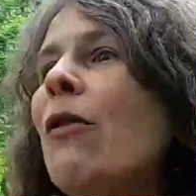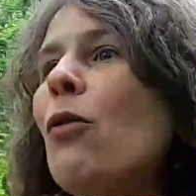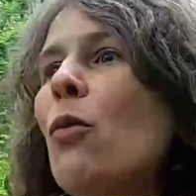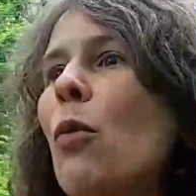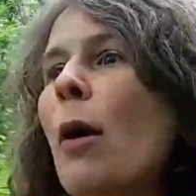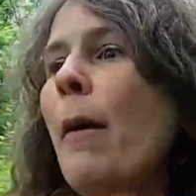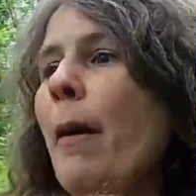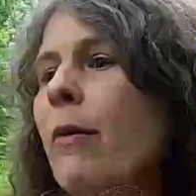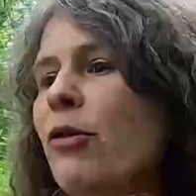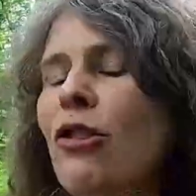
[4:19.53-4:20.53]
are all
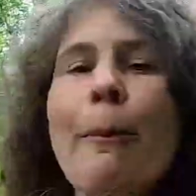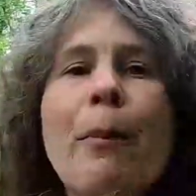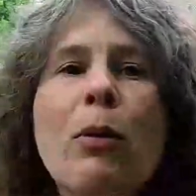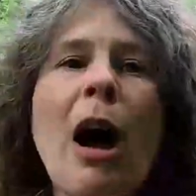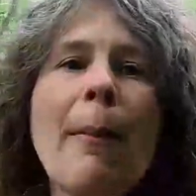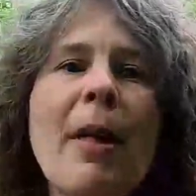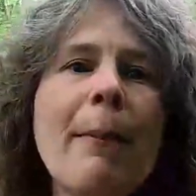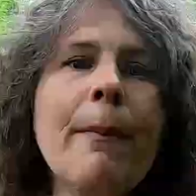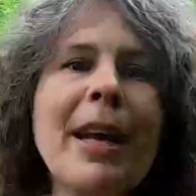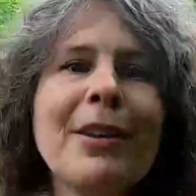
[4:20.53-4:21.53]
jumbled up, they're
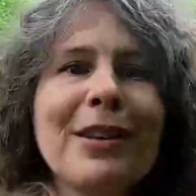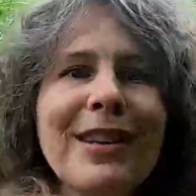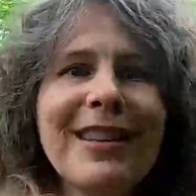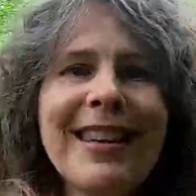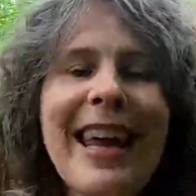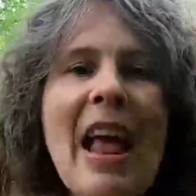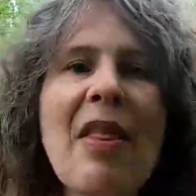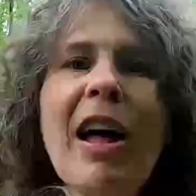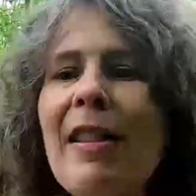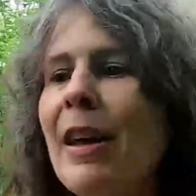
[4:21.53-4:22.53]
mixed
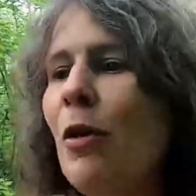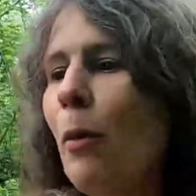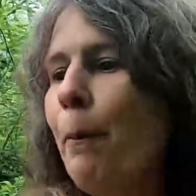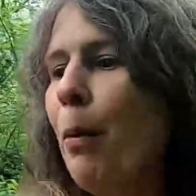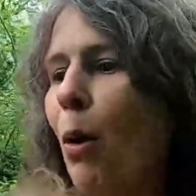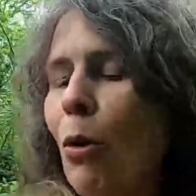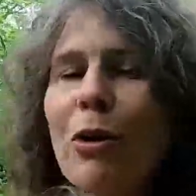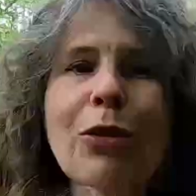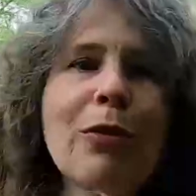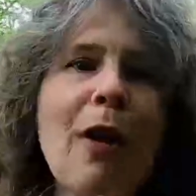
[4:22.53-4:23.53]
together, they're not
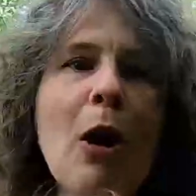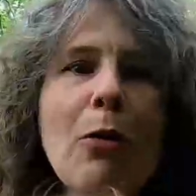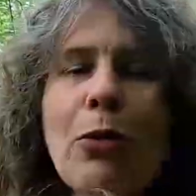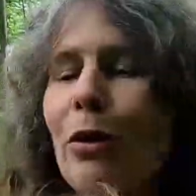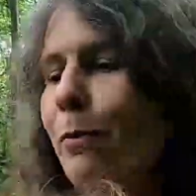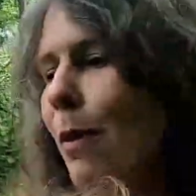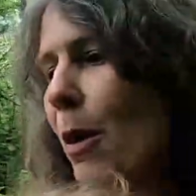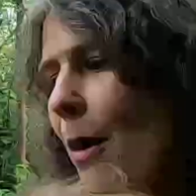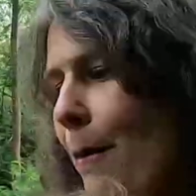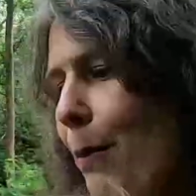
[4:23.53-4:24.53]
blocks of oak and
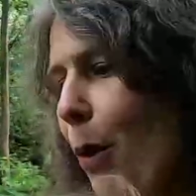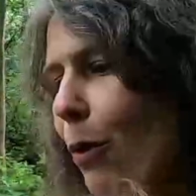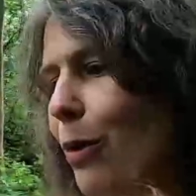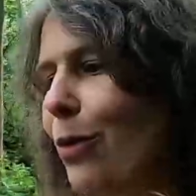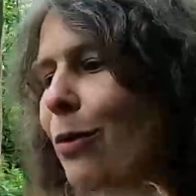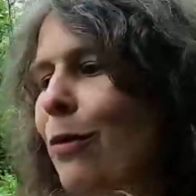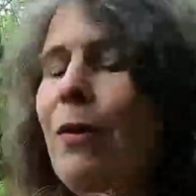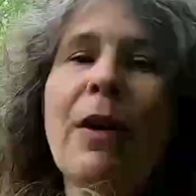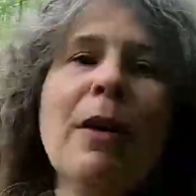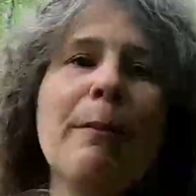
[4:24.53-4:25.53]
blocks
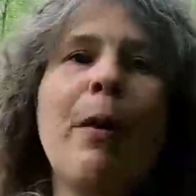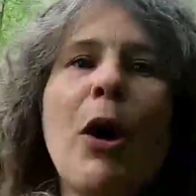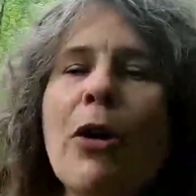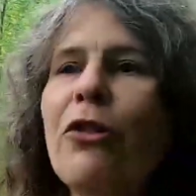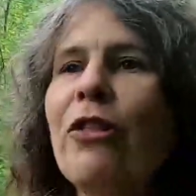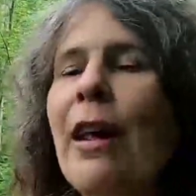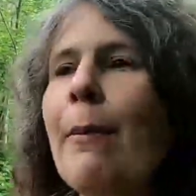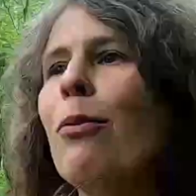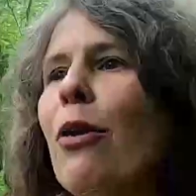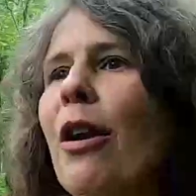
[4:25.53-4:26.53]
of birch
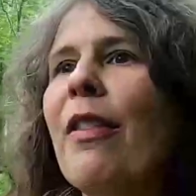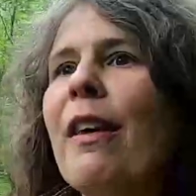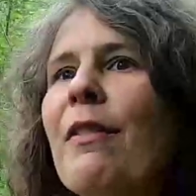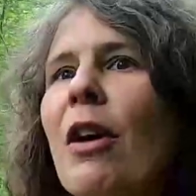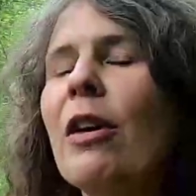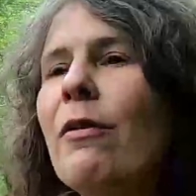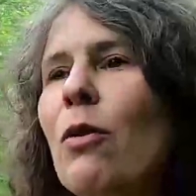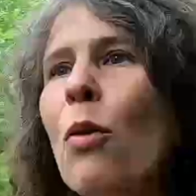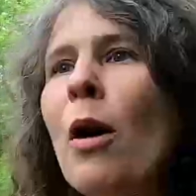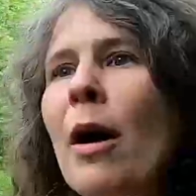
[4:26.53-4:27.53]
separate, they've kind of
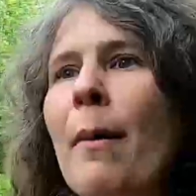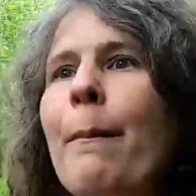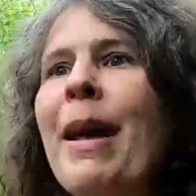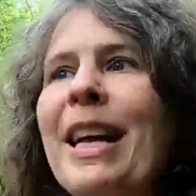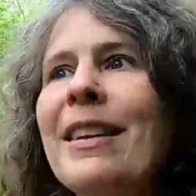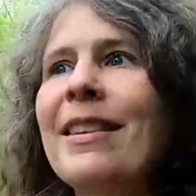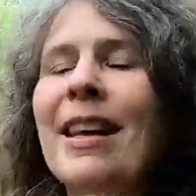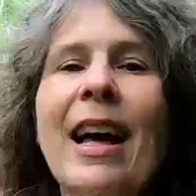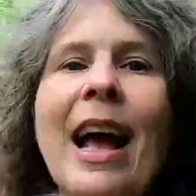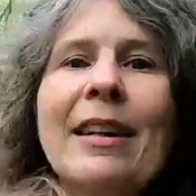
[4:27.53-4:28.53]
all mixed
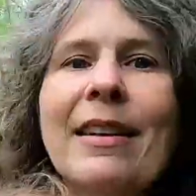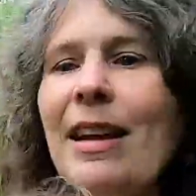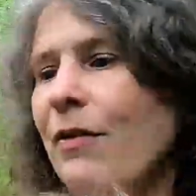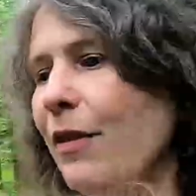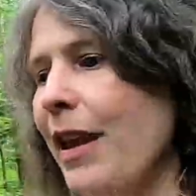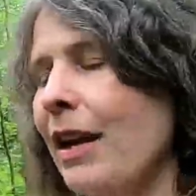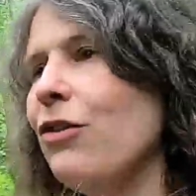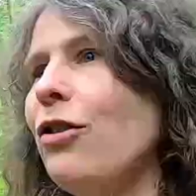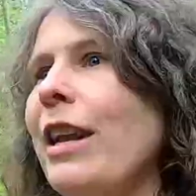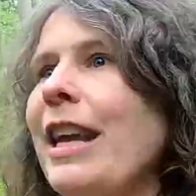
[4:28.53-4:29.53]
as they've
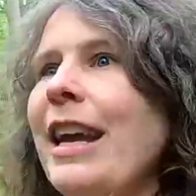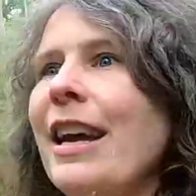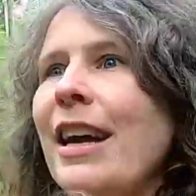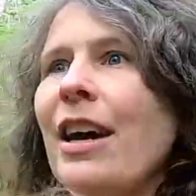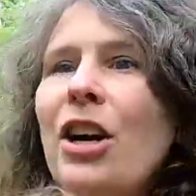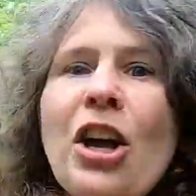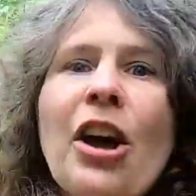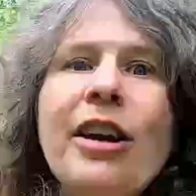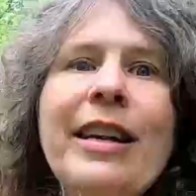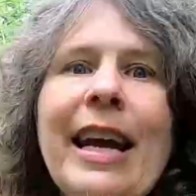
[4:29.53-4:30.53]
naturally
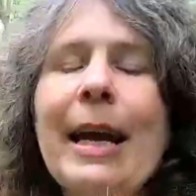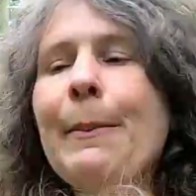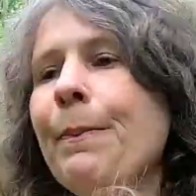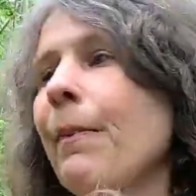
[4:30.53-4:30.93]
occurred here.